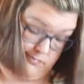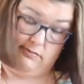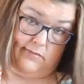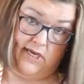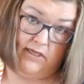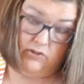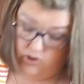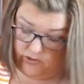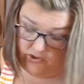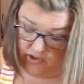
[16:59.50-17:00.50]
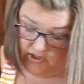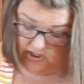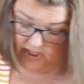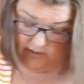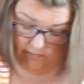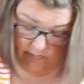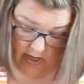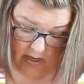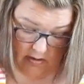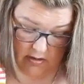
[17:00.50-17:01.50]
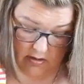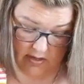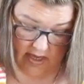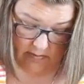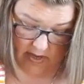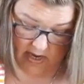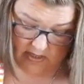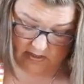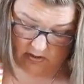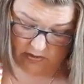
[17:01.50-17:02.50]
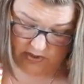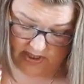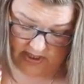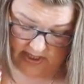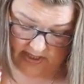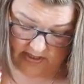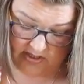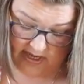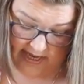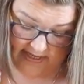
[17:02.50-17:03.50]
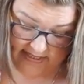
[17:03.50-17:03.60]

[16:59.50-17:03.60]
I can draw a stick, man. That's about as artistic as I